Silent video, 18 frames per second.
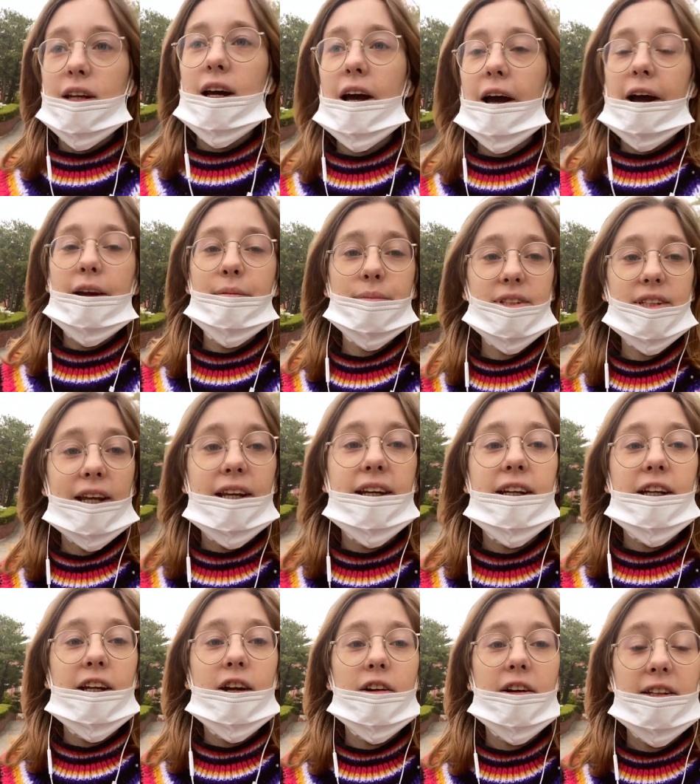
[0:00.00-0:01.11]
I'm studying
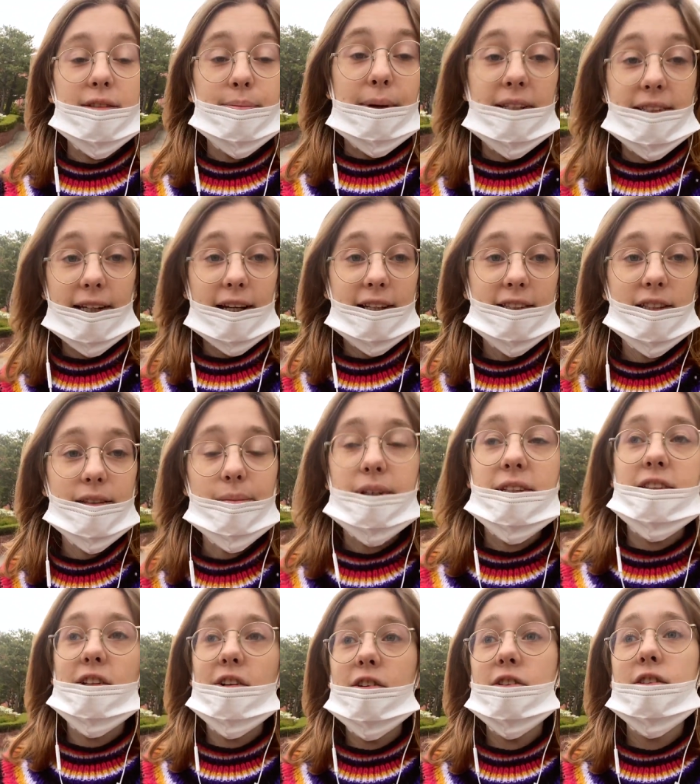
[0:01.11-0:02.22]
here, it's my second
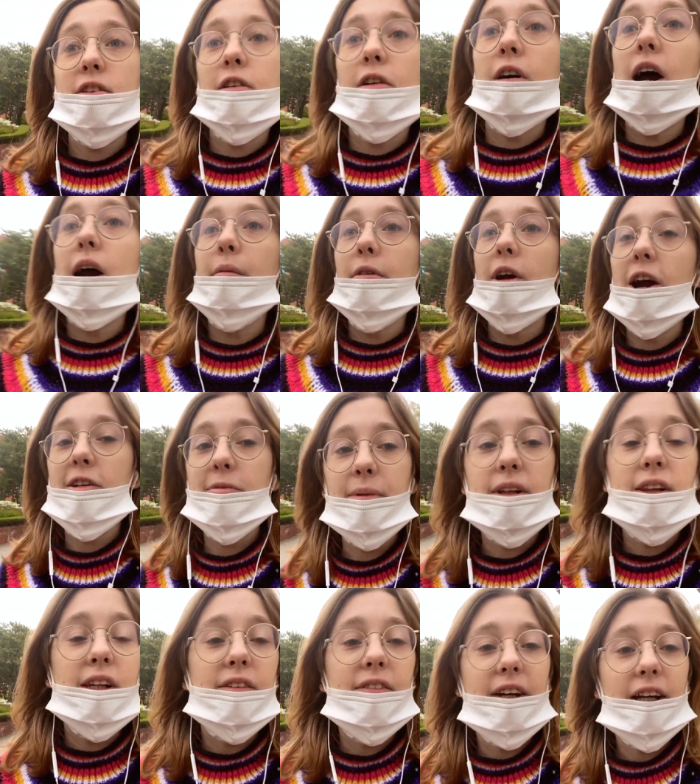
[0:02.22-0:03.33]
semester, so I'm, I've been
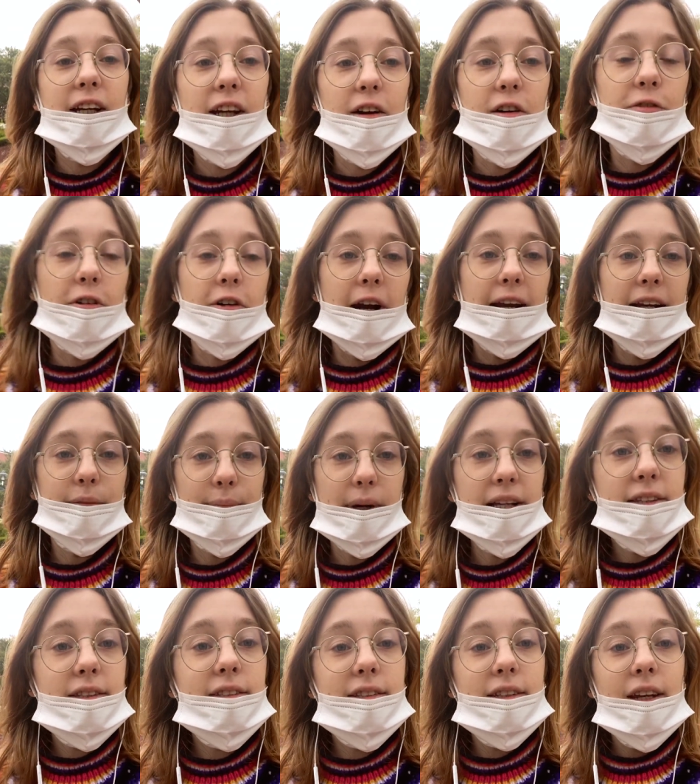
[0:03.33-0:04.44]
living here for eight
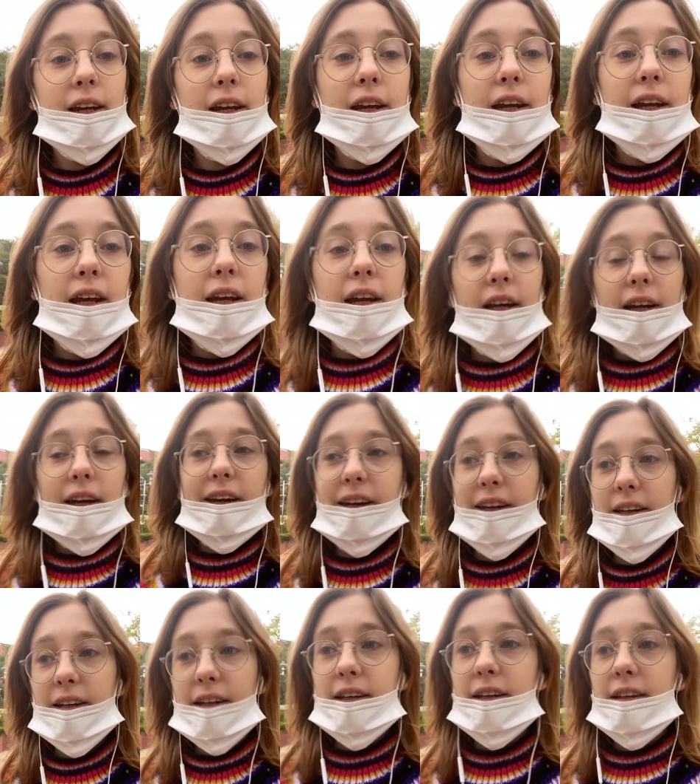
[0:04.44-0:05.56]
months
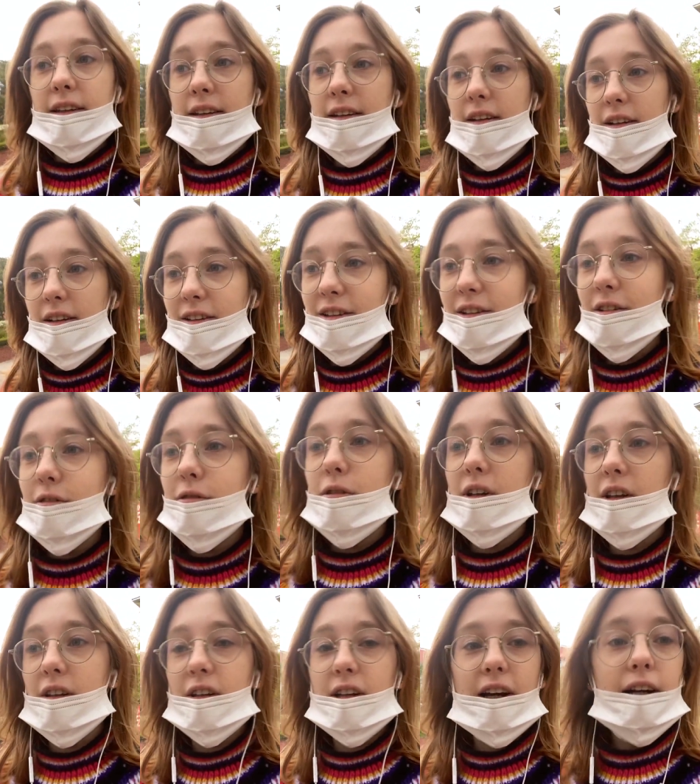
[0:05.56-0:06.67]
and uh,
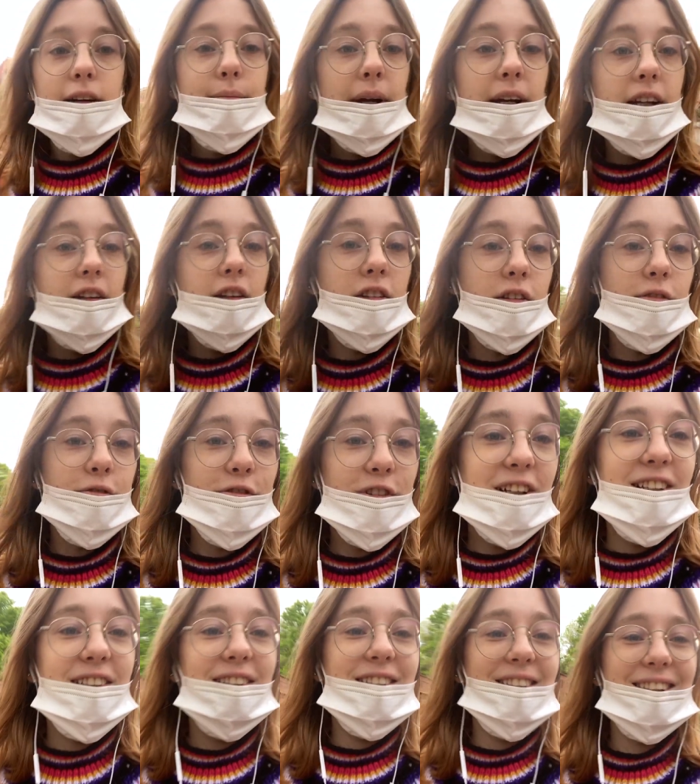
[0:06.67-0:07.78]
well, I made a lot of
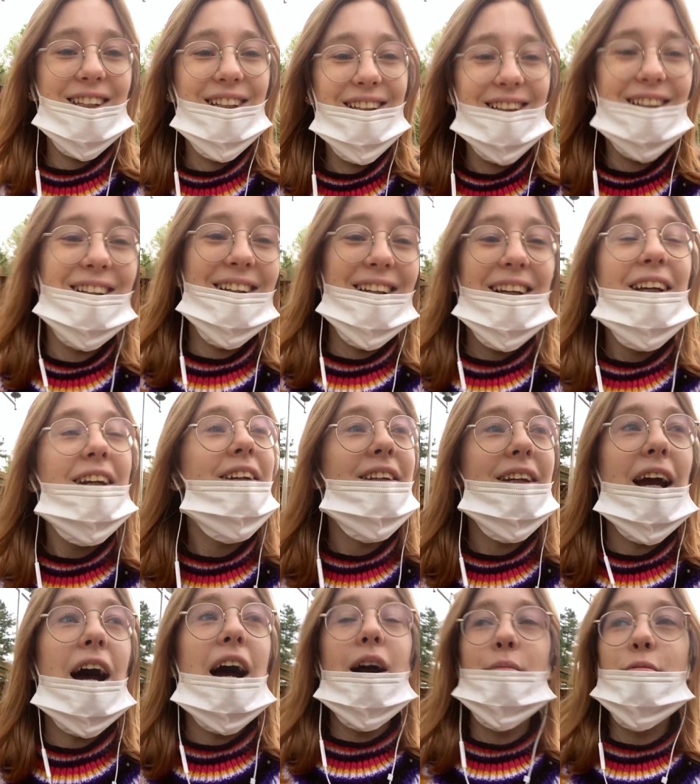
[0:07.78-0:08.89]
friends. Yeah,
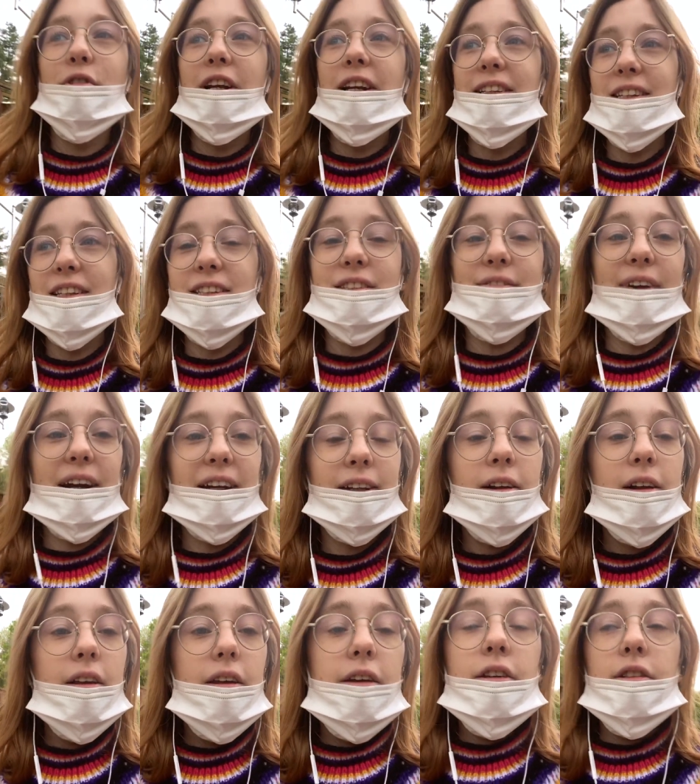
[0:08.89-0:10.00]
I'm really satisfied.
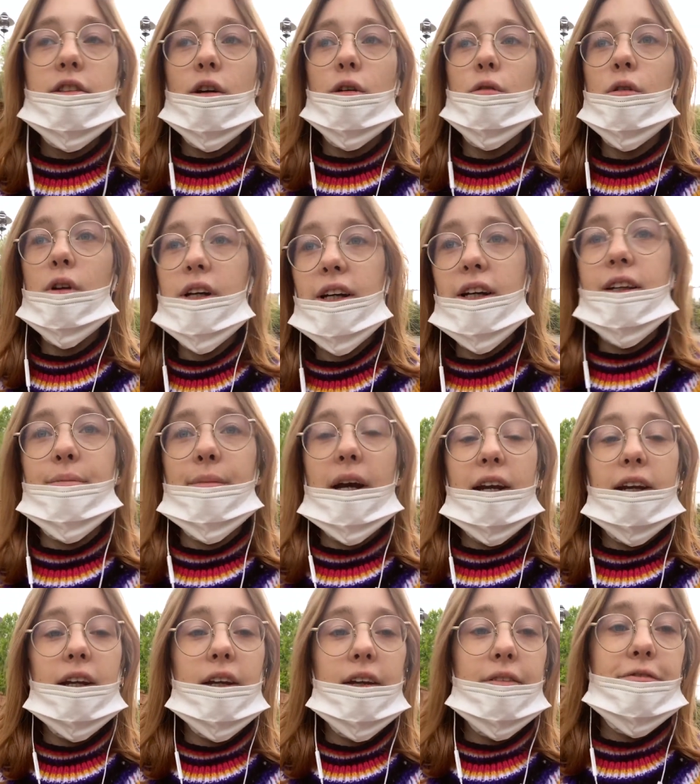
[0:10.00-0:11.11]
So in
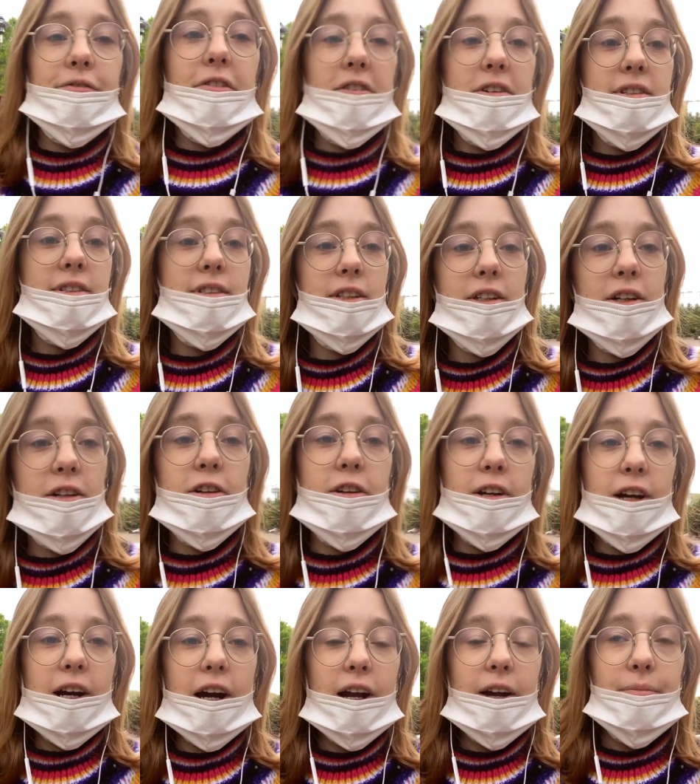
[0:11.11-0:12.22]
my first year,
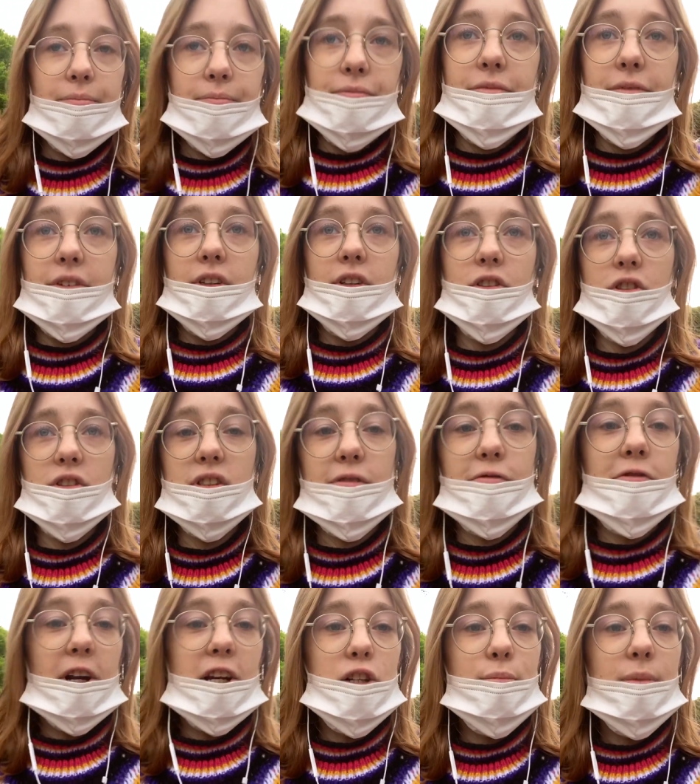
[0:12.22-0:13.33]
I'm just a
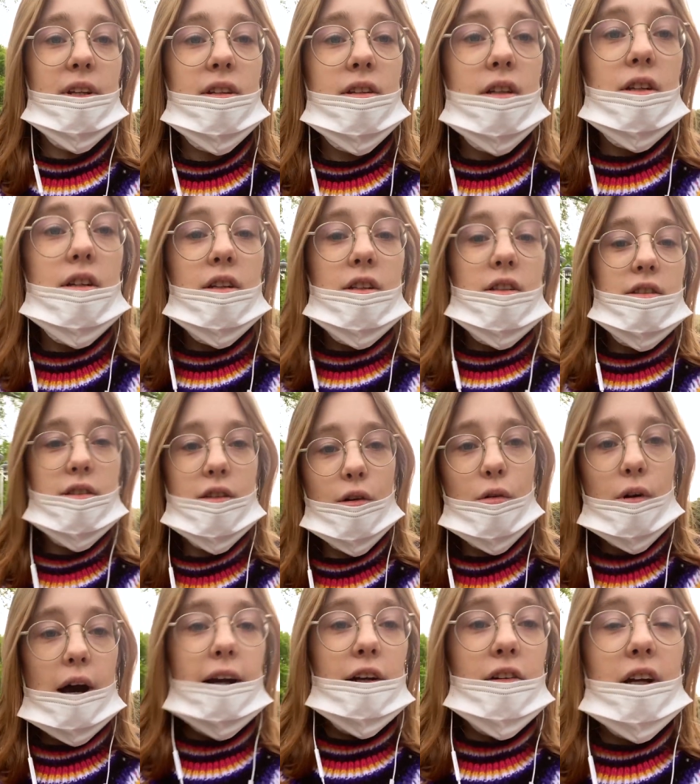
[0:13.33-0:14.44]
freshman, so
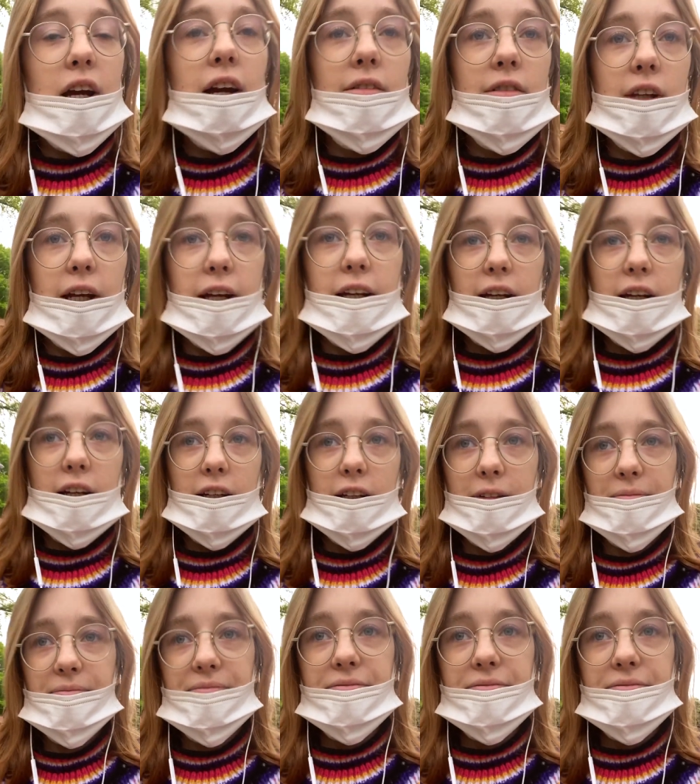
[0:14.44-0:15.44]
I don't have like a